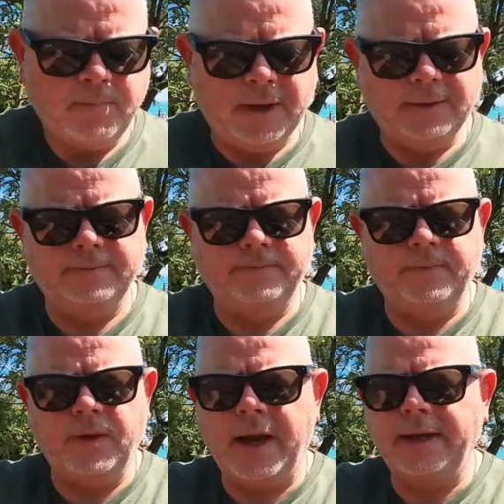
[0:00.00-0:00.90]
but
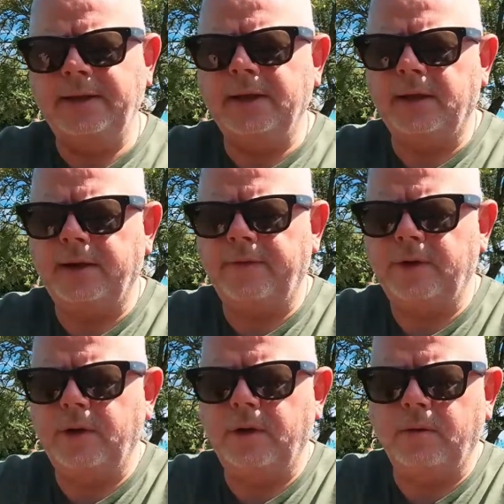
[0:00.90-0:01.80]
not ideal
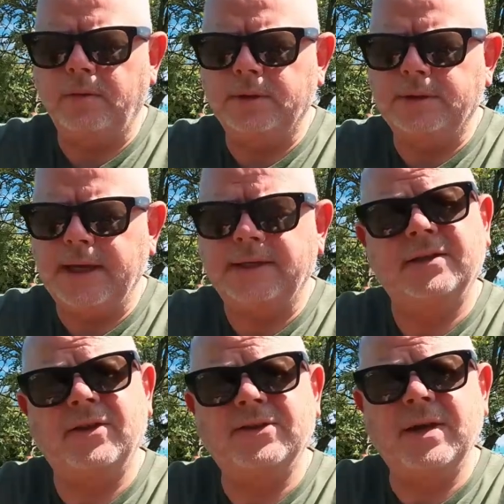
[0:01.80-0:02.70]
if you set
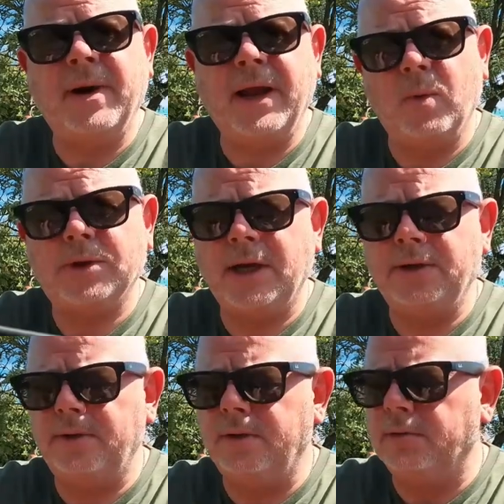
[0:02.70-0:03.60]
it to the same height, which I
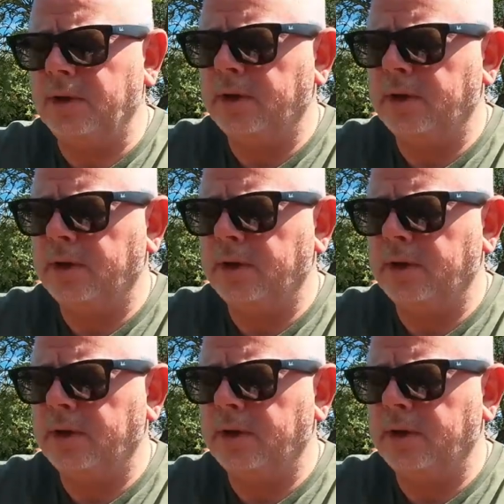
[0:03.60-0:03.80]
do